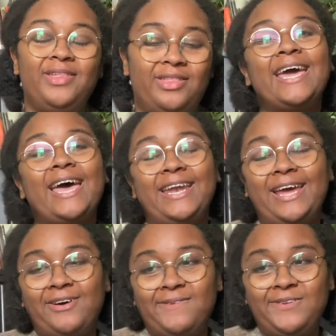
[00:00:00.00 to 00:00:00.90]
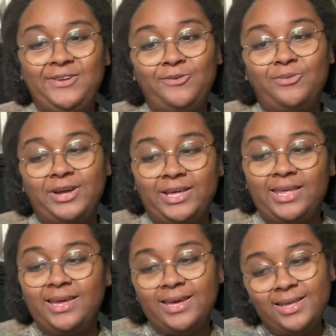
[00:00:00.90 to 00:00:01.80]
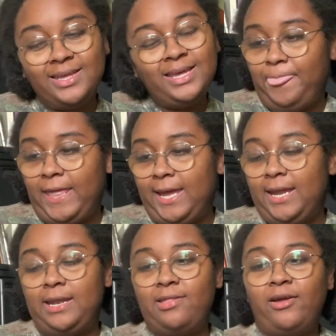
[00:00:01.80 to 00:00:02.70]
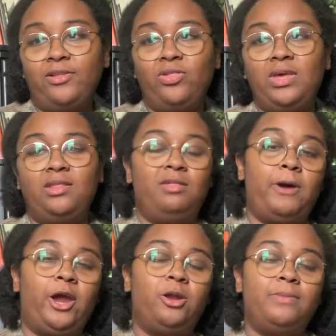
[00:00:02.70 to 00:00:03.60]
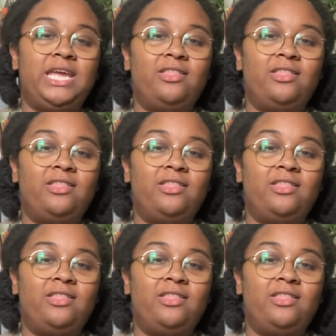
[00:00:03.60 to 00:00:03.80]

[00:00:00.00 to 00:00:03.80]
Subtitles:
I now have a new rug, and this honestly inspired me